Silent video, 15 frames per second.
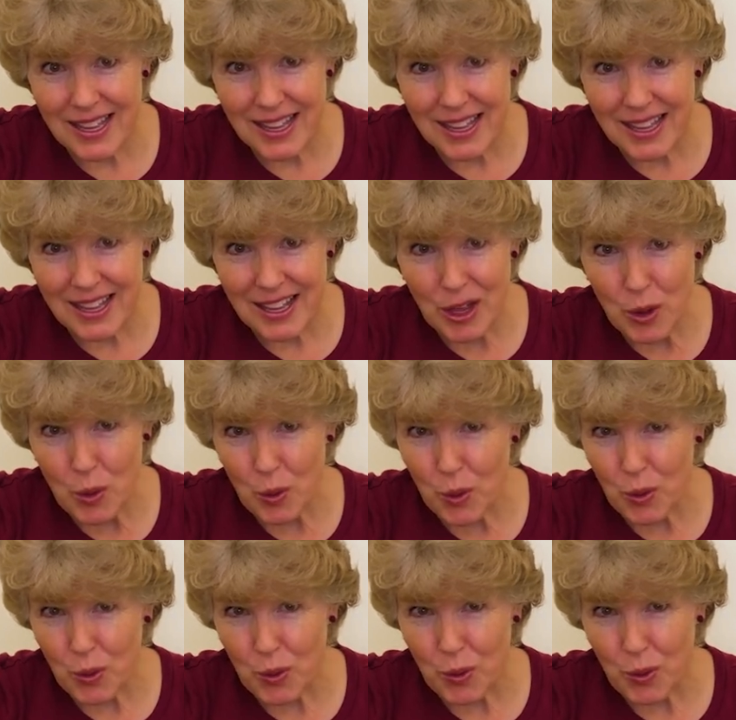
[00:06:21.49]

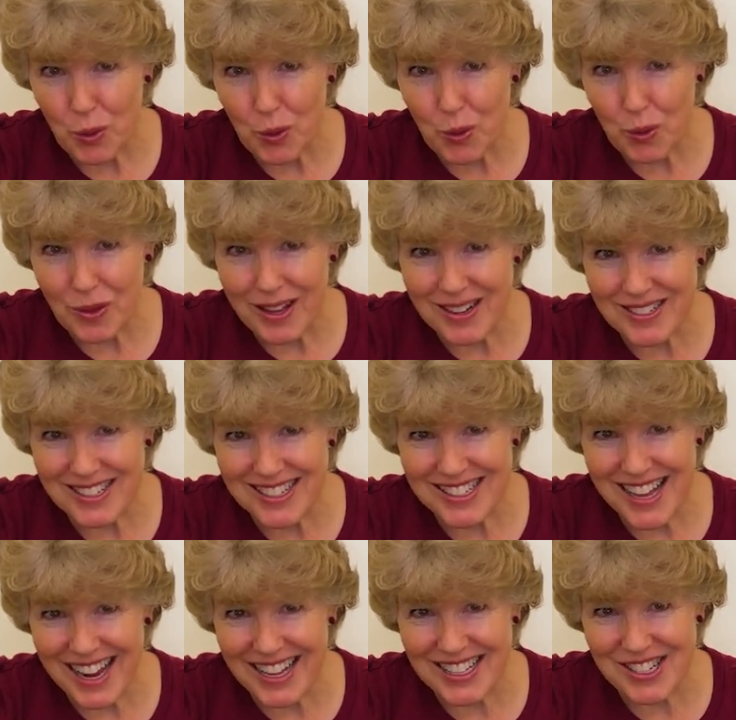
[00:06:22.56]
Ooh, there's the
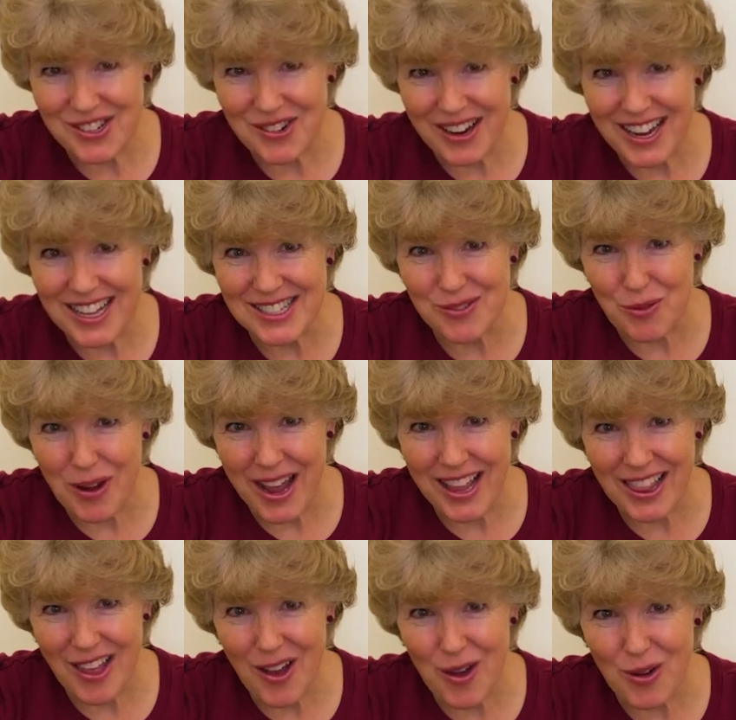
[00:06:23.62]
2nd string. It's way
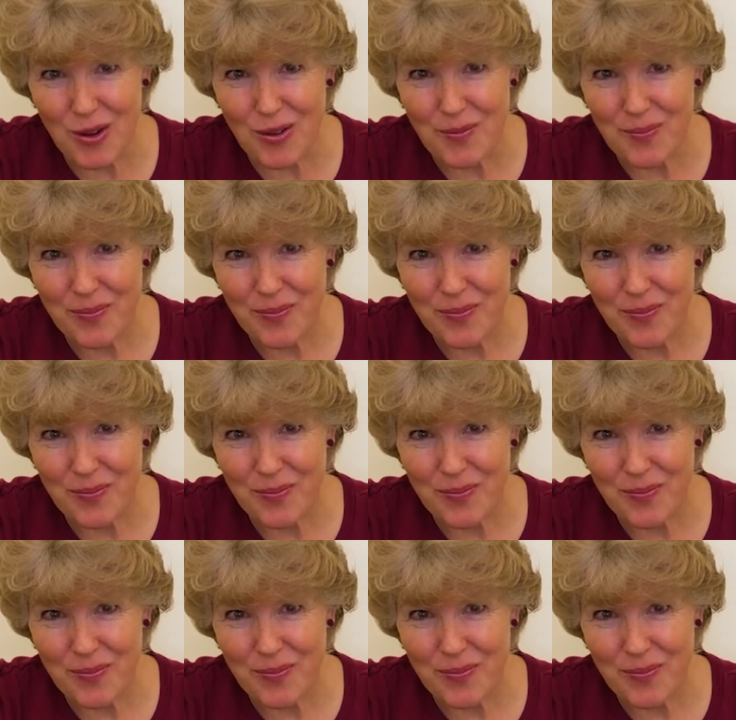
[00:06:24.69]
low.